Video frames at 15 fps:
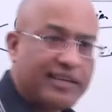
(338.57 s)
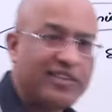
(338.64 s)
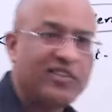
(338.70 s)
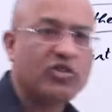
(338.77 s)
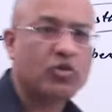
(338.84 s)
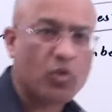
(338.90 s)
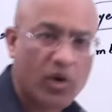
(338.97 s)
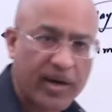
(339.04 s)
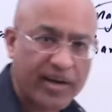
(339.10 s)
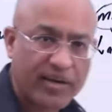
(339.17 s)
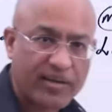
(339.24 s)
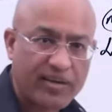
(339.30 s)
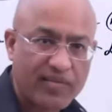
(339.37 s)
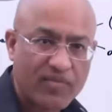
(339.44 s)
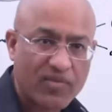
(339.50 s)

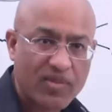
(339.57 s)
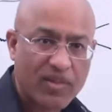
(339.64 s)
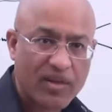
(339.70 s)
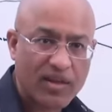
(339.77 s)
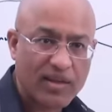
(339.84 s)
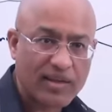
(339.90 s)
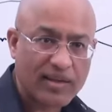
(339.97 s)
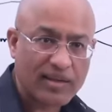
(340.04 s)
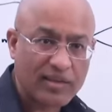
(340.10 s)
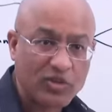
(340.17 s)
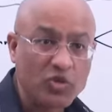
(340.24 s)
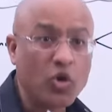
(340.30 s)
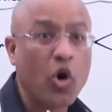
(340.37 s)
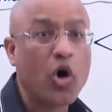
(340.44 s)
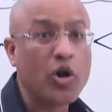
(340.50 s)
destroyed
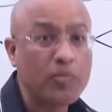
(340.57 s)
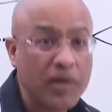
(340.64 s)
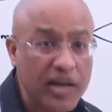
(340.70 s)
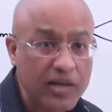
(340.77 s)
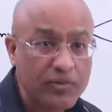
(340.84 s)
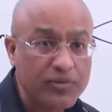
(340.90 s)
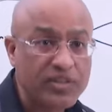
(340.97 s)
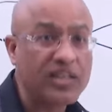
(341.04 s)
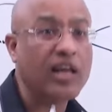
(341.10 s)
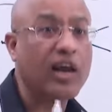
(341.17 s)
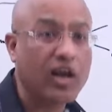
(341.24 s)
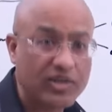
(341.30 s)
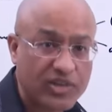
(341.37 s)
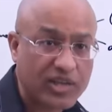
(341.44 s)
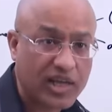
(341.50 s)
normally,
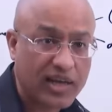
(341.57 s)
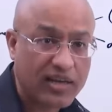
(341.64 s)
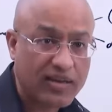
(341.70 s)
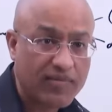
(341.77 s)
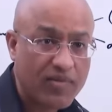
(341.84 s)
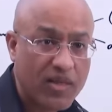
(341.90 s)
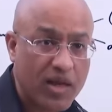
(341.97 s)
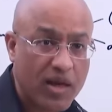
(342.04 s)
physiologically.